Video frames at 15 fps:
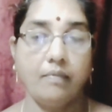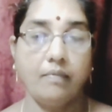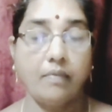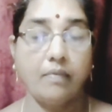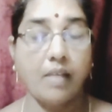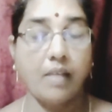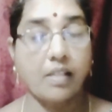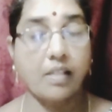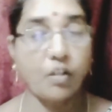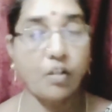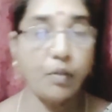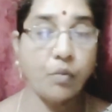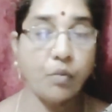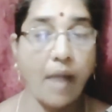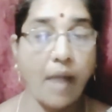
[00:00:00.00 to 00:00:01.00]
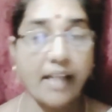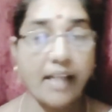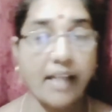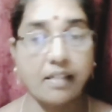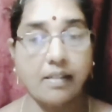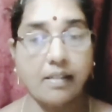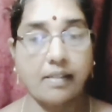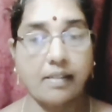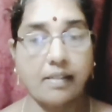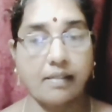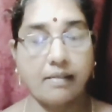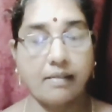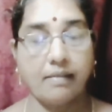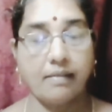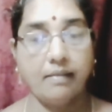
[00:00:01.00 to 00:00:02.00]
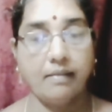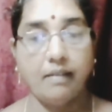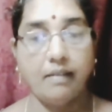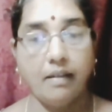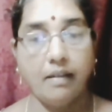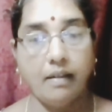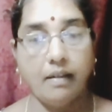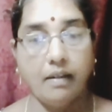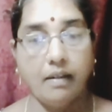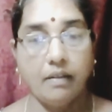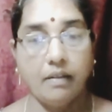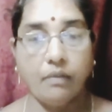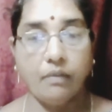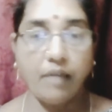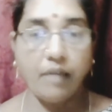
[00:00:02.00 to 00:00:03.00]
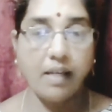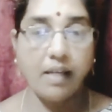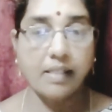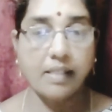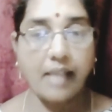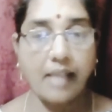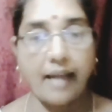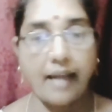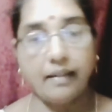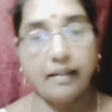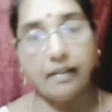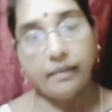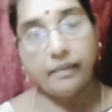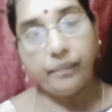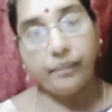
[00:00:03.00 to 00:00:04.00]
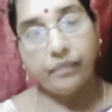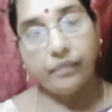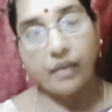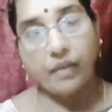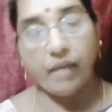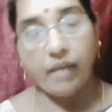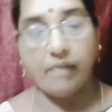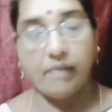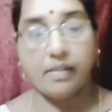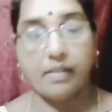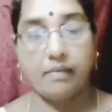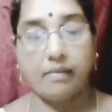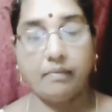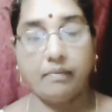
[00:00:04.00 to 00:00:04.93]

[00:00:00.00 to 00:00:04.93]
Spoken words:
There are said to be two actors, the flowers and the waves.